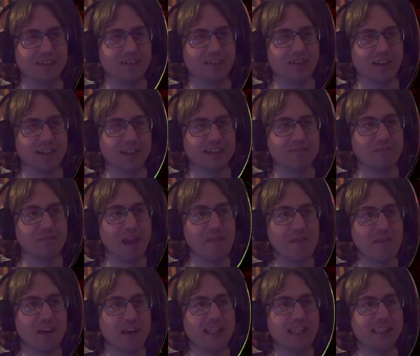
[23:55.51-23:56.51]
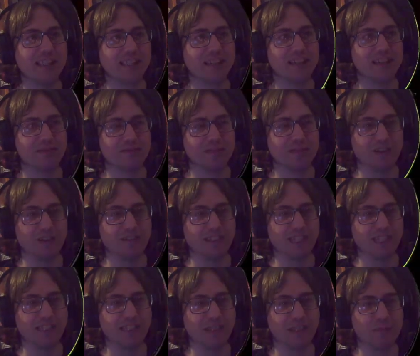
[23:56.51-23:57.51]
Right, maybe I need to
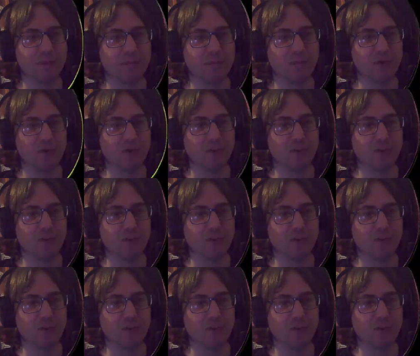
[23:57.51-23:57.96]
rotate it a bit more,